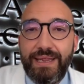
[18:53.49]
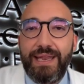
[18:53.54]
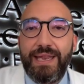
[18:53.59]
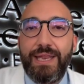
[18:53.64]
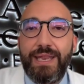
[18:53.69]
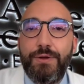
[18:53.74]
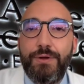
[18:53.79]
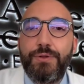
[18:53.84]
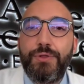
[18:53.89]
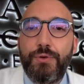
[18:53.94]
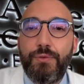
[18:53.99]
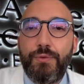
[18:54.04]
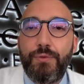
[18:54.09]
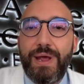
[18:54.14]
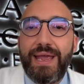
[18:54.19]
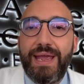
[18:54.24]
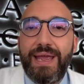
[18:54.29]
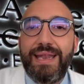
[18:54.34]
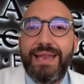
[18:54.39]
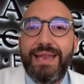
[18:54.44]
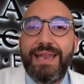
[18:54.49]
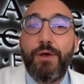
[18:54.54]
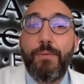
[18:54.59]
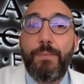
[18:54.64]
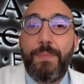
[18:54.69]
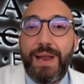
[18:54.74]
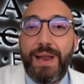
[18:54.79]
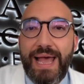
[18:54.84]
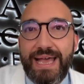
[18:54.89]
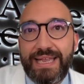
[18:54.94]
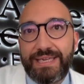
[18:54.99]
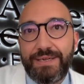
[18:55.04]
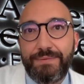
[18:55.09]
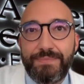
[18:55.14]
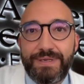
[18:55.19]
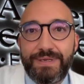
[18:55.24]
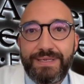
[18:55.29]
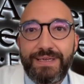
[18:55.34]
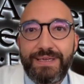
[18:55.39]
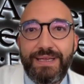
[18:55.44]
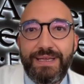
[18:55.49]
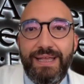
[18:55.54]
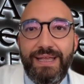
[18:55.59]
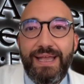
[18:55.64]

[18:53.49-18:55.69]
in neuroendocrine neoplasms